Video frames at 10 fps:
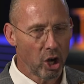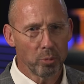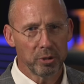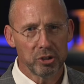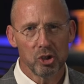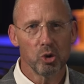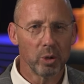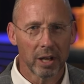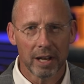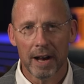I hope that you
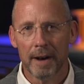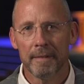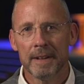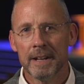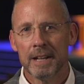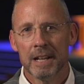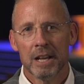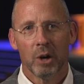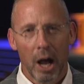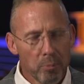will, I
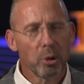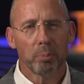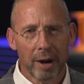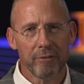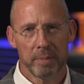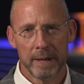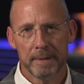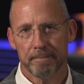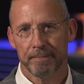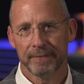hope you'll pray for me